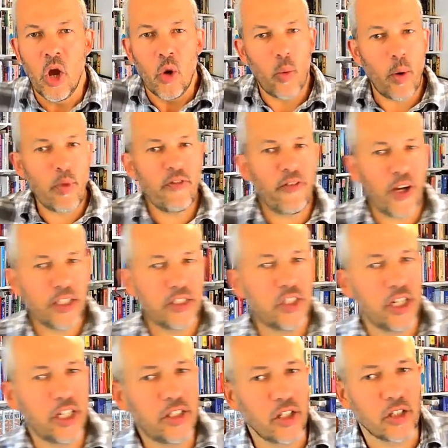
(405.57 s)
When we find
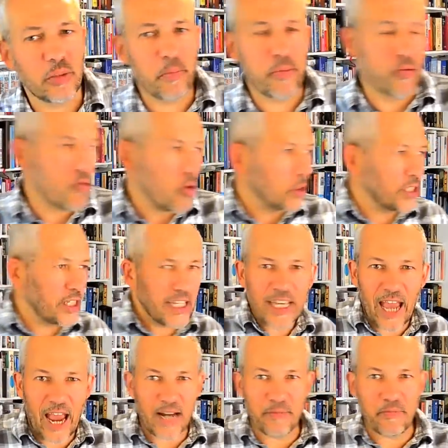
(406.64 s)
Jesus prodding
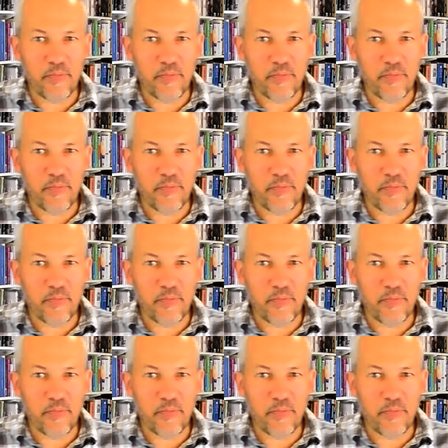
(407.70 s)
and